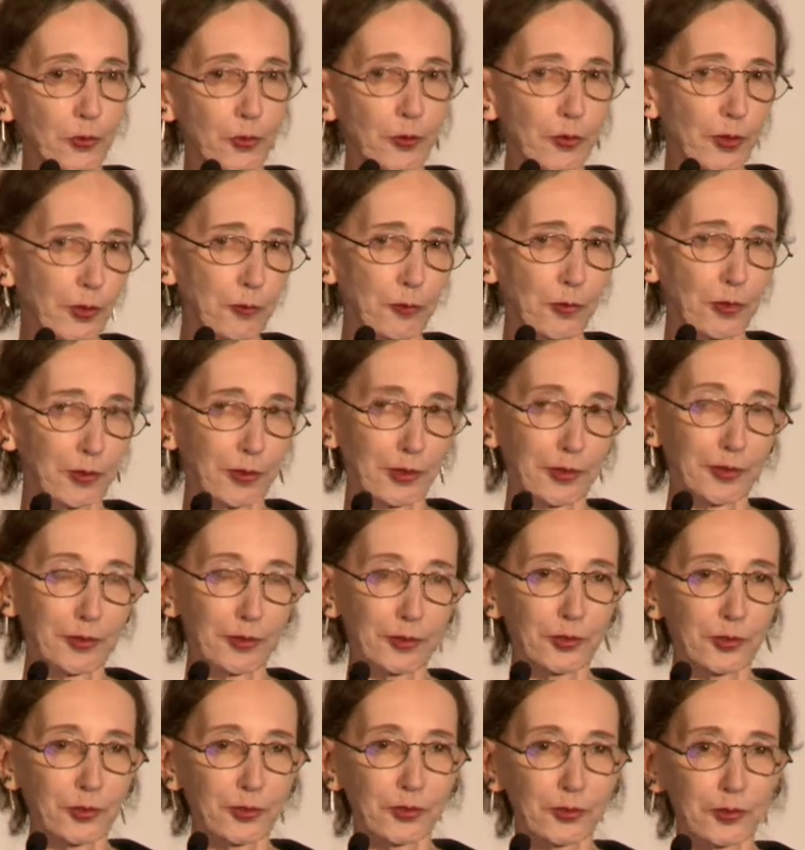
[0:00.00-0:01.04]
You think, well,
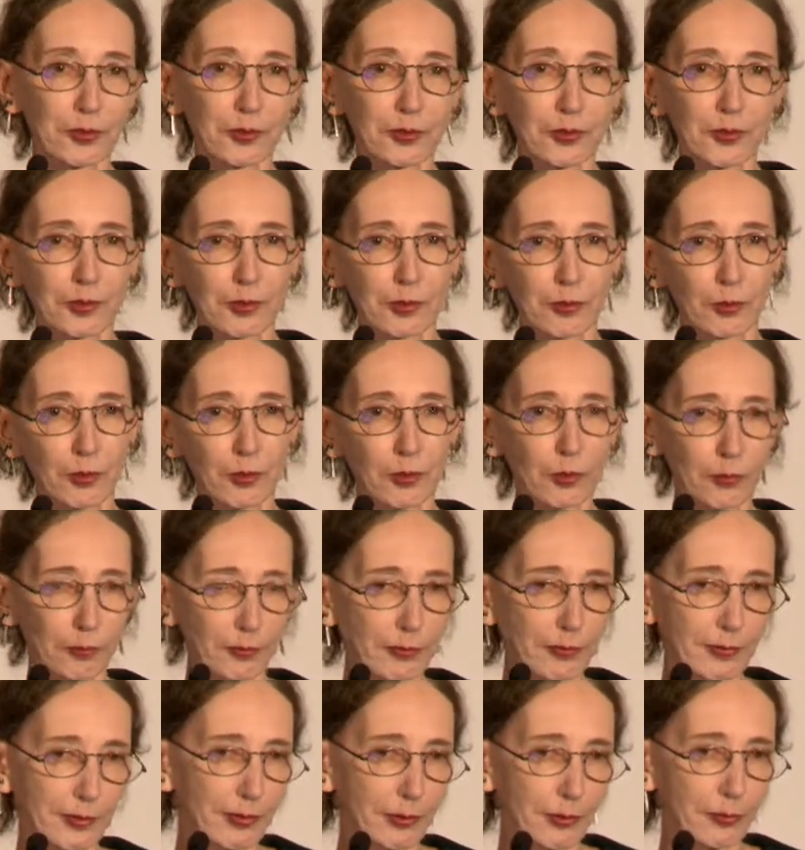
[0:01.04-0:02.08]
this is a little
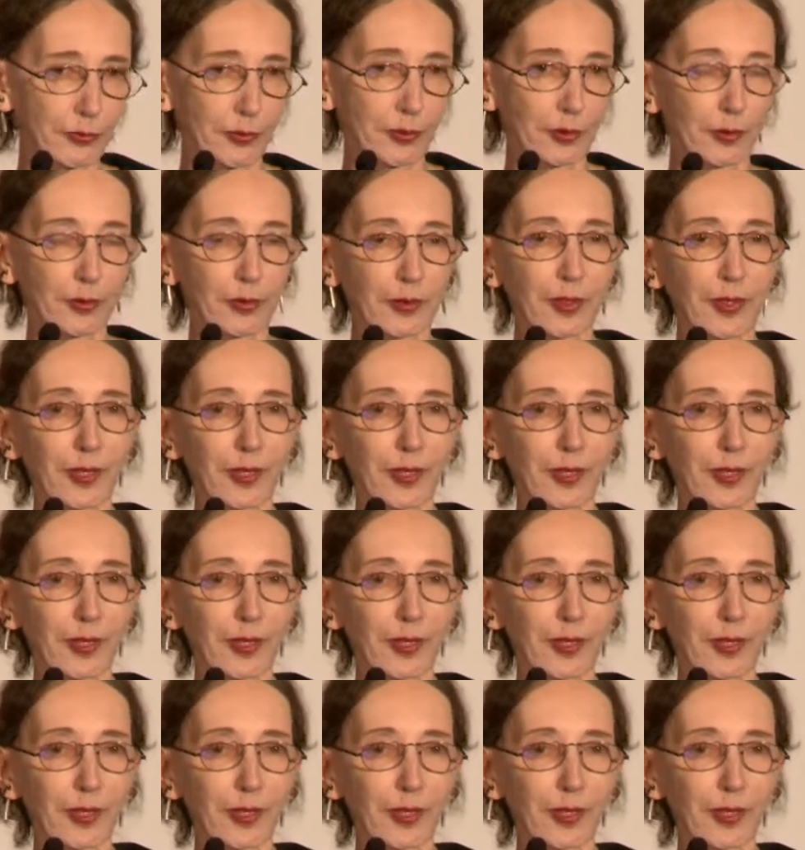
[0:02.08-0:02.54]
different.